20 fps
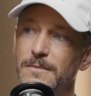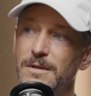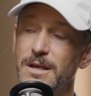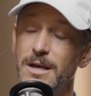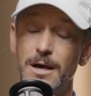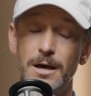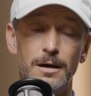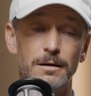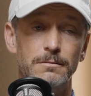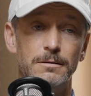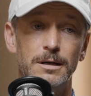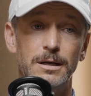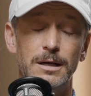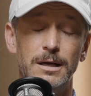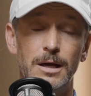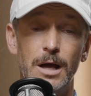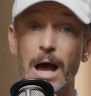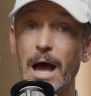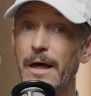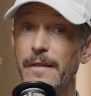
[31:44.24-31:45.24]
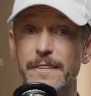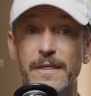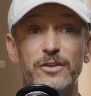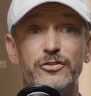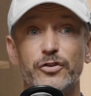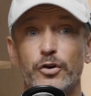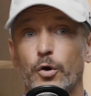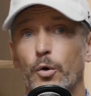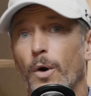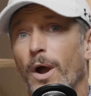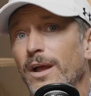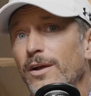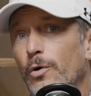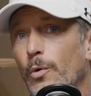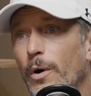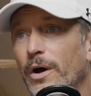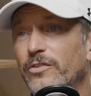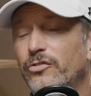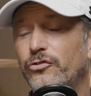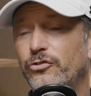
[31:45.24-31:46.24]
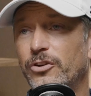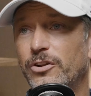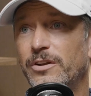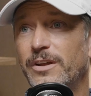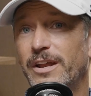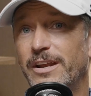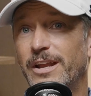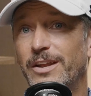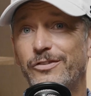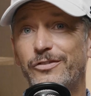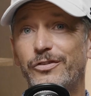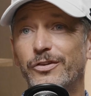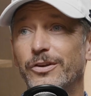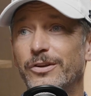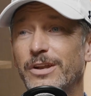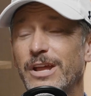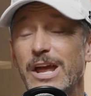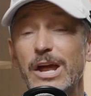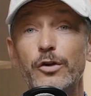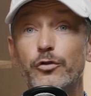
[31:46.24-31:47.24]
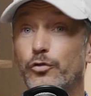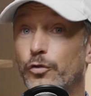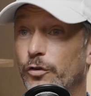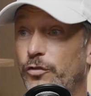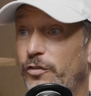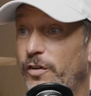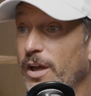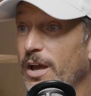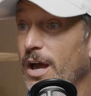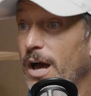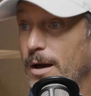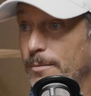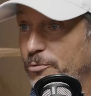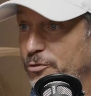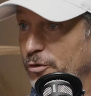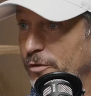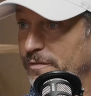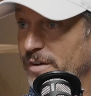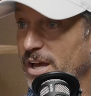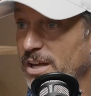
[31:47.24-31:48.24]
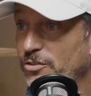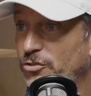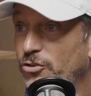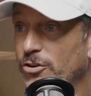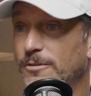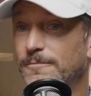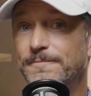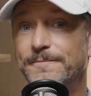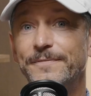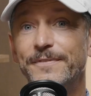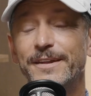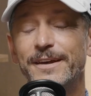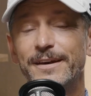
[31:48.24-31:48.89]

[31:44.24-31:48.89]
Yeah. That's a great question, and it's an interesting observation,